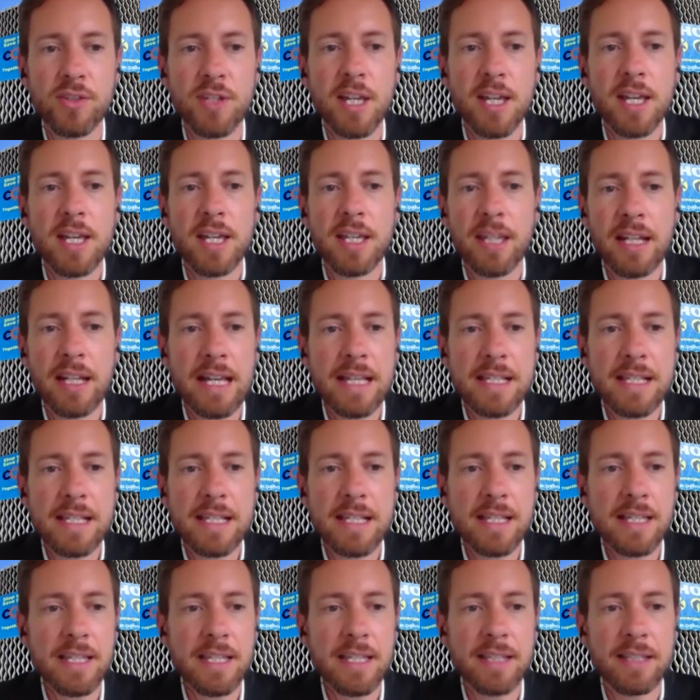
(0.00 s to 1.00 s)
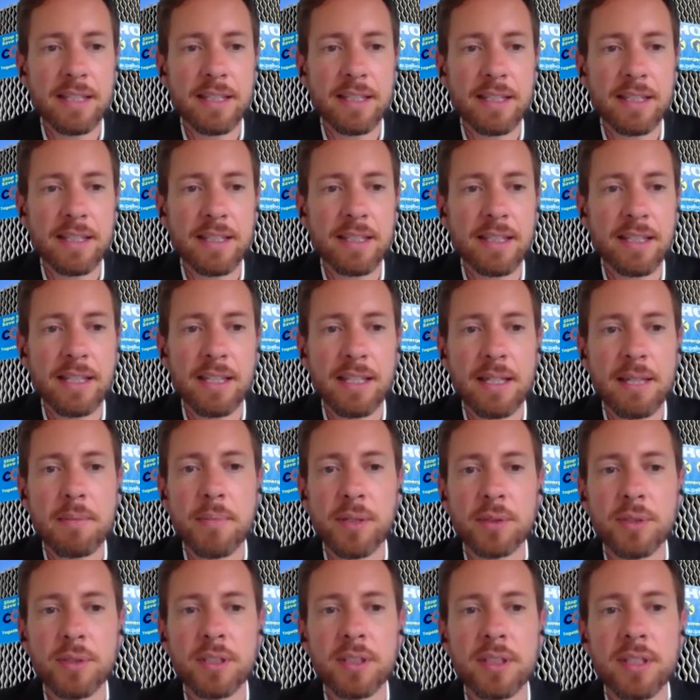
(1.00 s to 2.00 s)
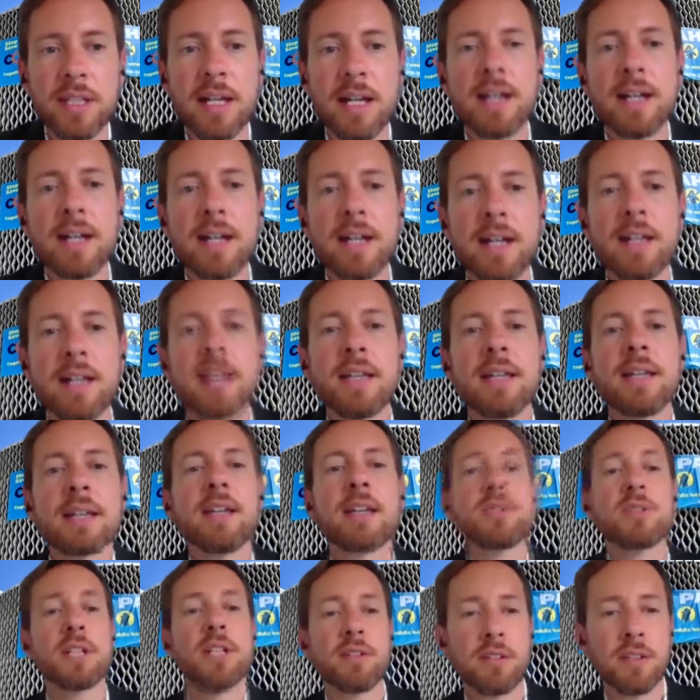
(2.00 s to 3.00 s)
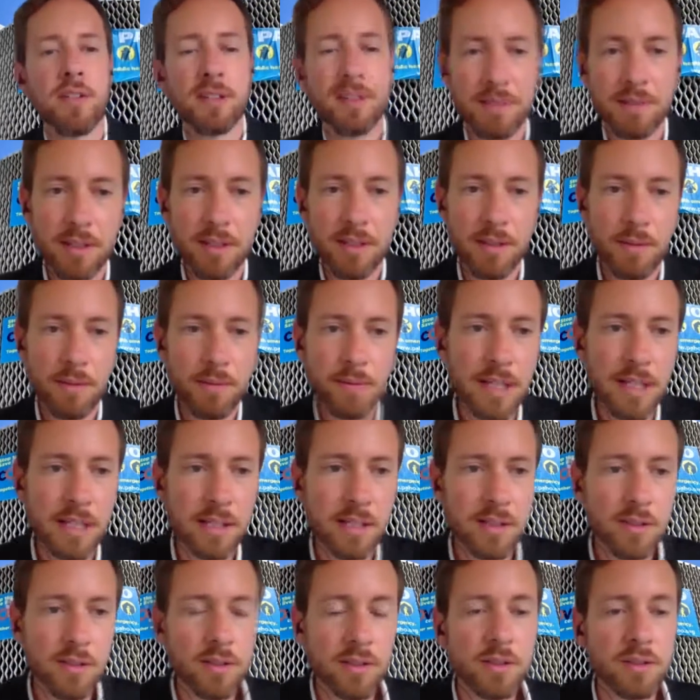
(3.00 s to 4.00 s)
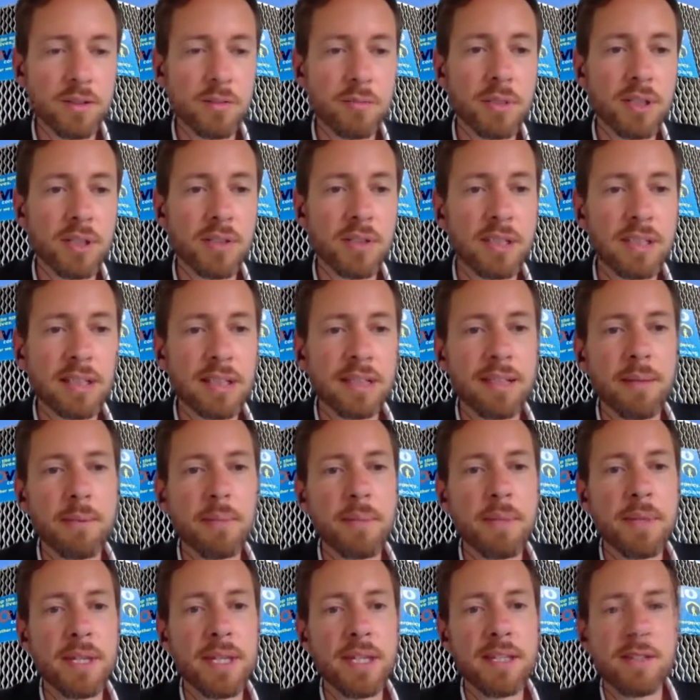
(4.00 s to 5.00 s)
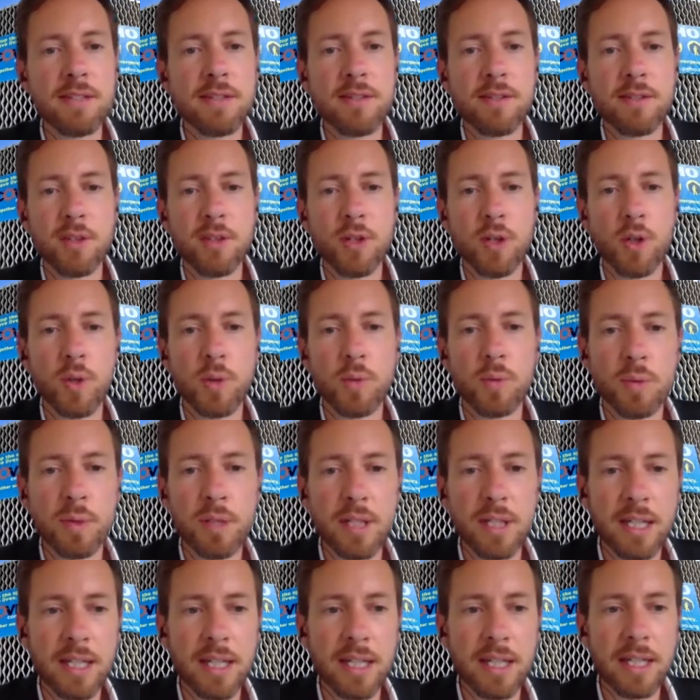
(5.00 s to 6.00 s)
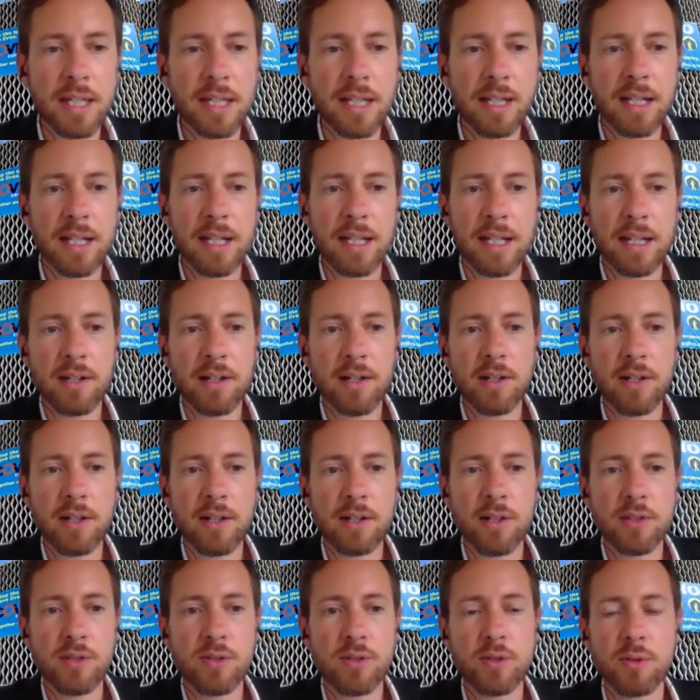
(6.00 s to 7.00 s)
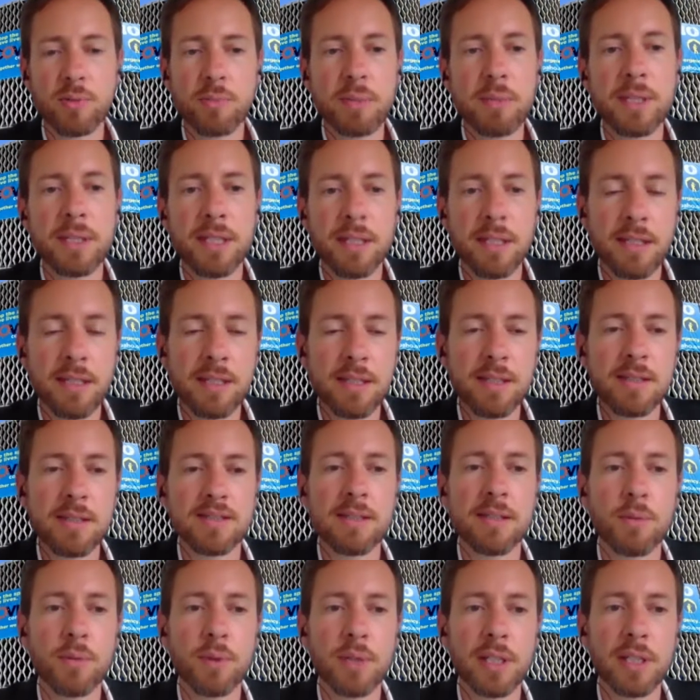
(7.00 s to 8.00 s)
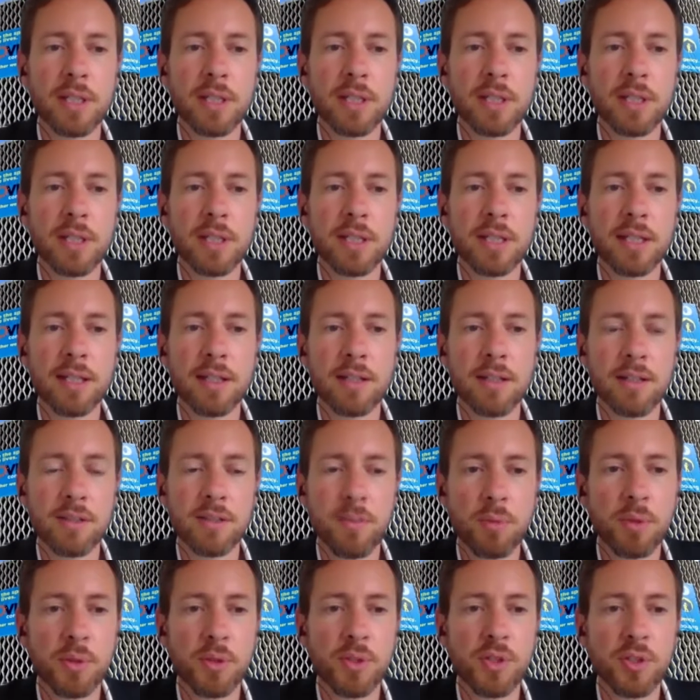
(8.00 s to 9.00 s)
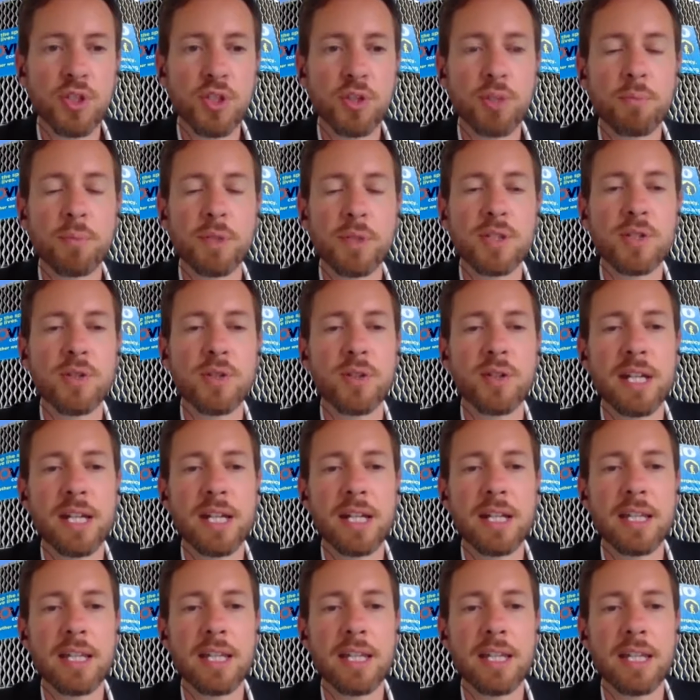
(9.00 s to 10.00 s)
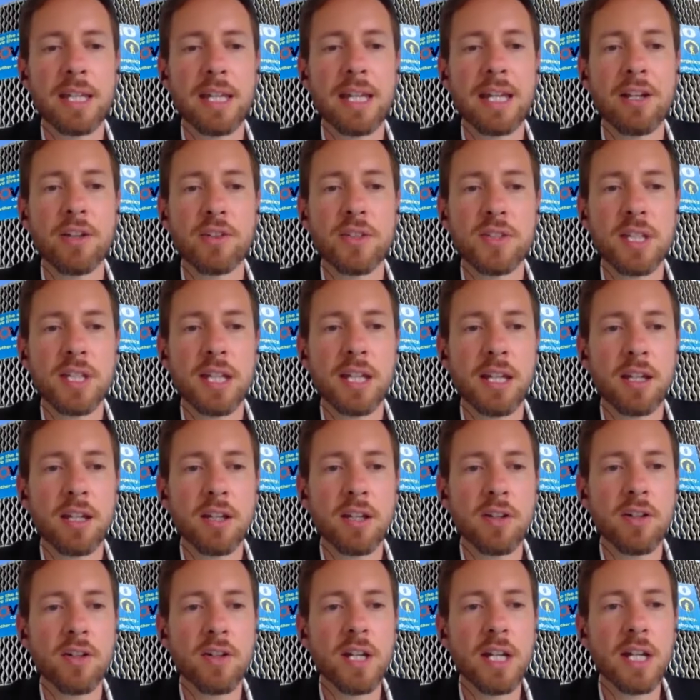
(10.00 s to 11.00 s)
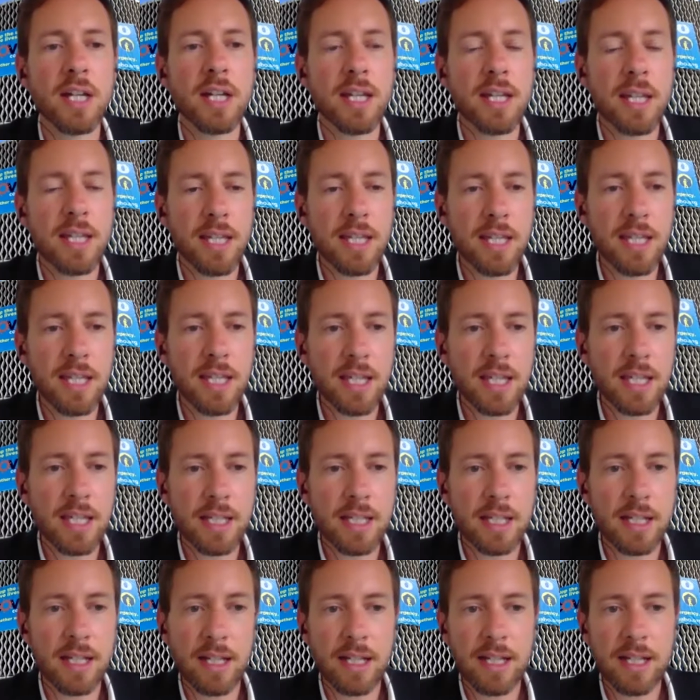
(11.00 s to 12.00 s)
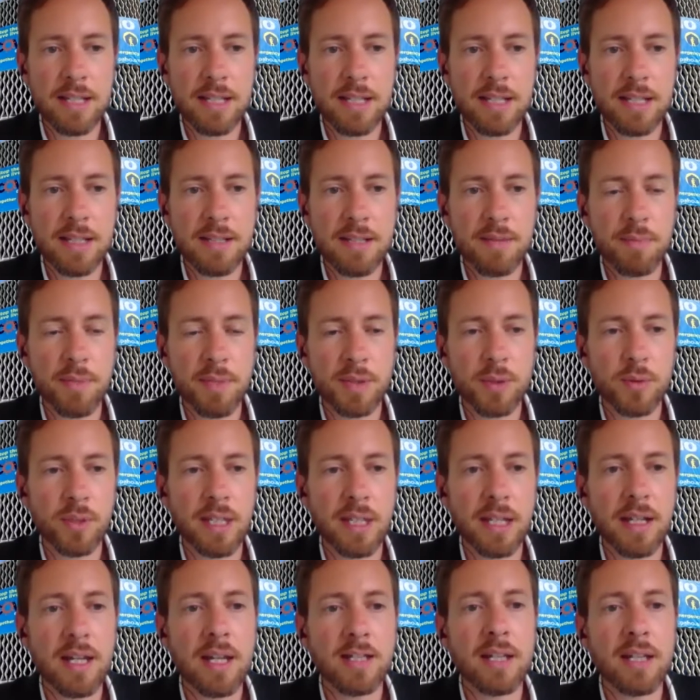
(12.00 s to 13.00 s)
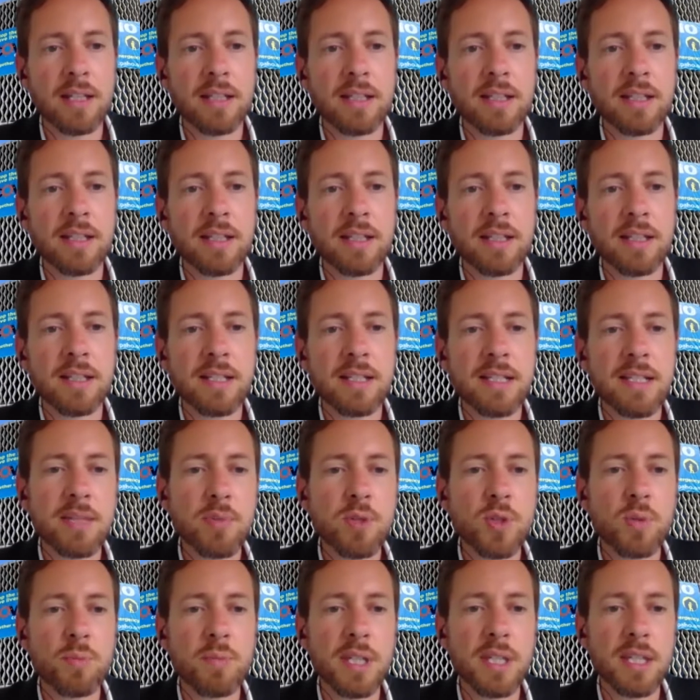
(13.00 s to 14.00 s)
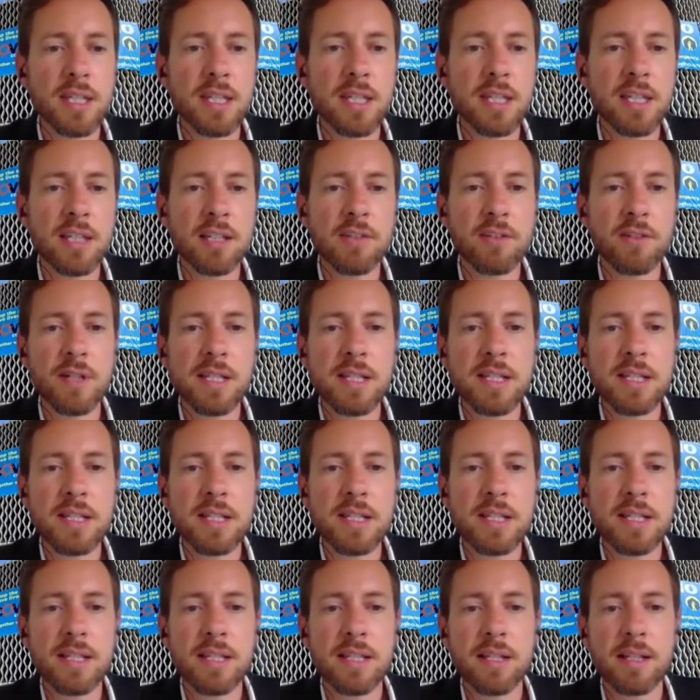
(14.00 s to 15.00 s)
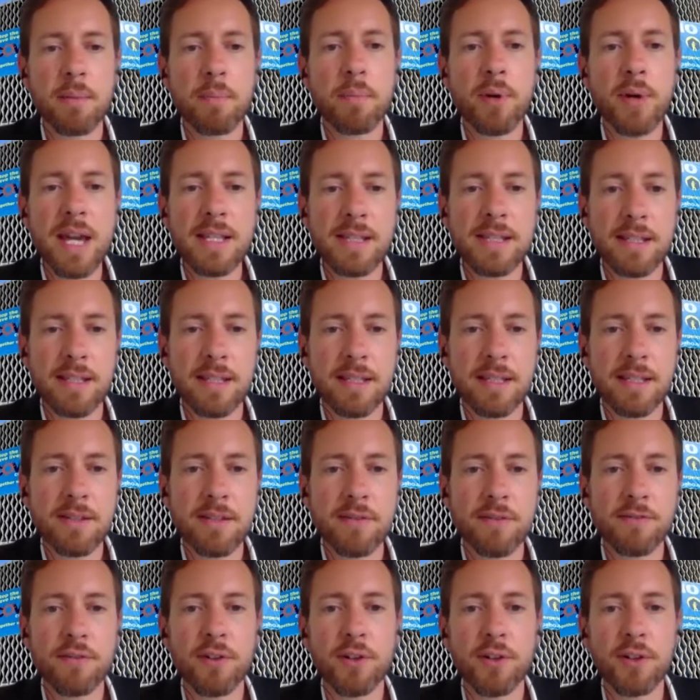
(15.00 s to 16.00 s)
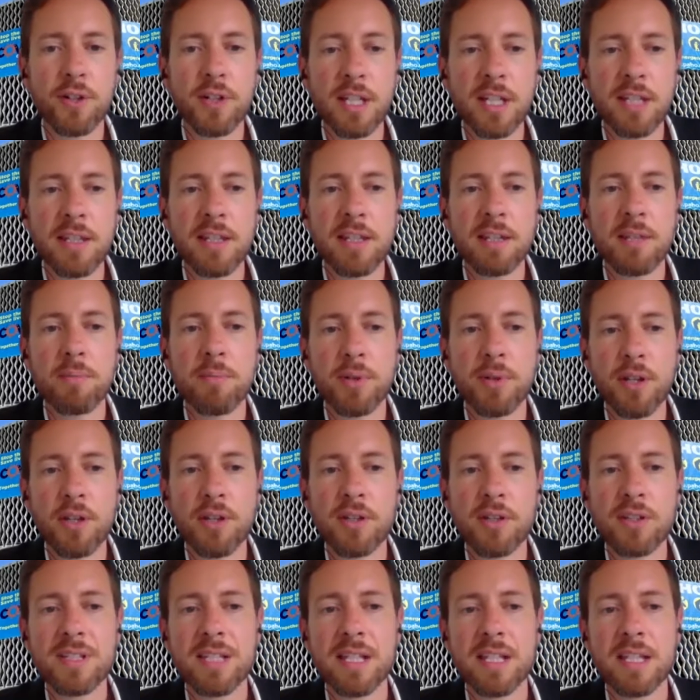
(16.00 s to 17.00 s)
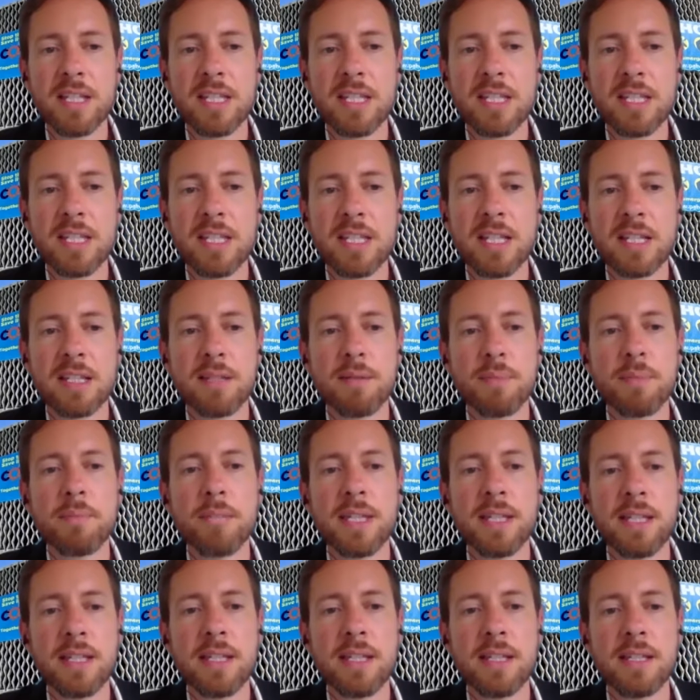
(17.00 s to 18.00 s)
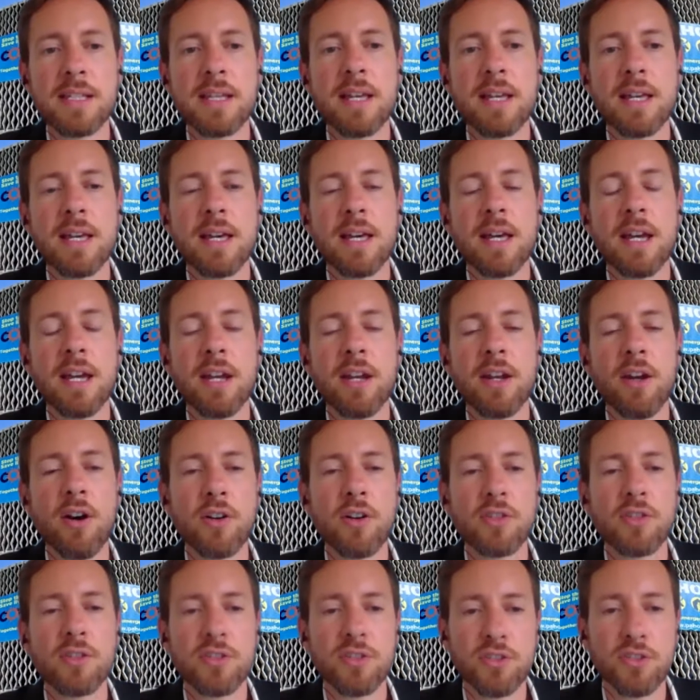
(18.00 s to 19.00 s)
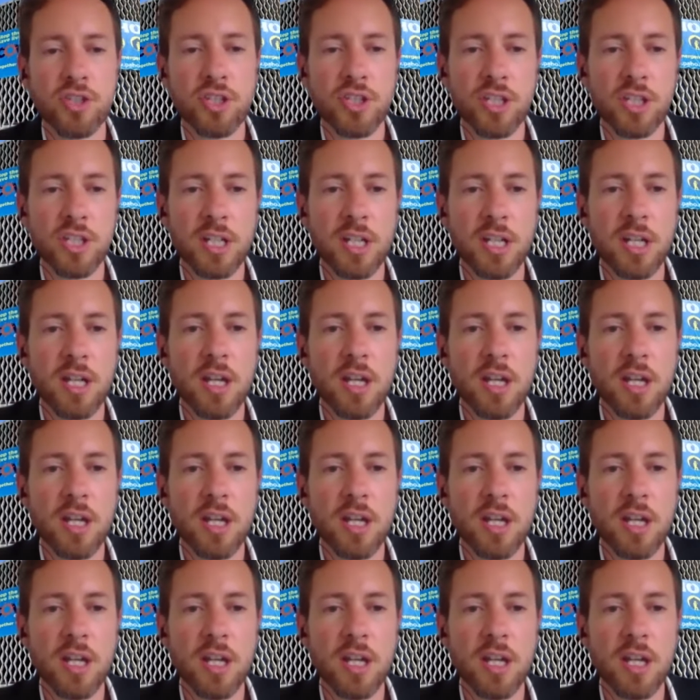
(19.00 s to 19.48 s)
Y la siguiente pregunta nos llegaron de varios periodistas también sobre los PPEs, de vuelta los equipos de protección personal y el oxígeno. Y en inglés preguntan, there seem to be increasing prices for needed products such as PPEs and oxygen.